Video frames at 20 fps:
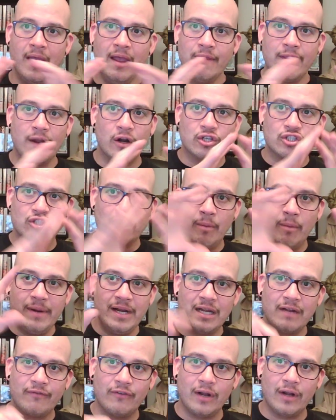There are so many
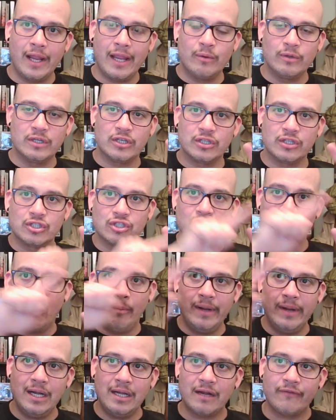different languages and so
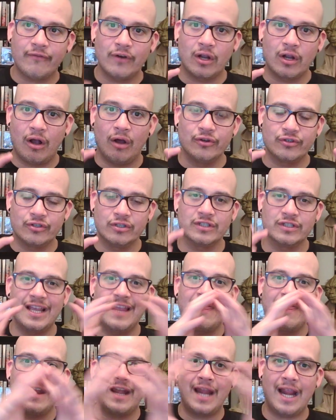many different cultures
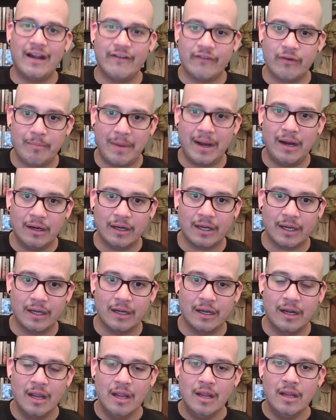in the Native
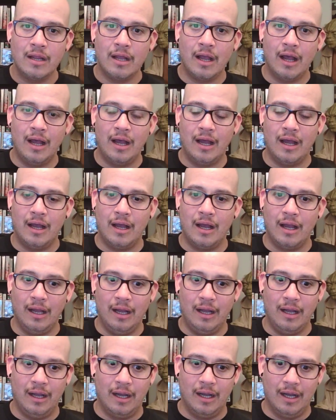American uh,
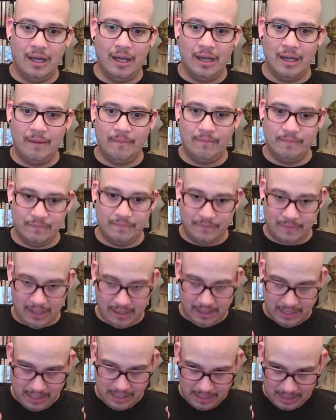uh, um,
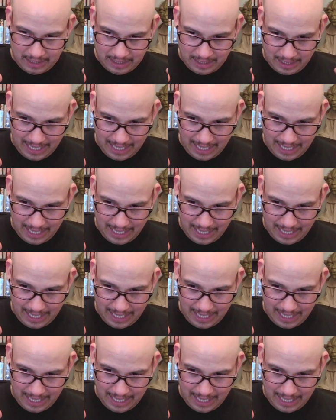uh,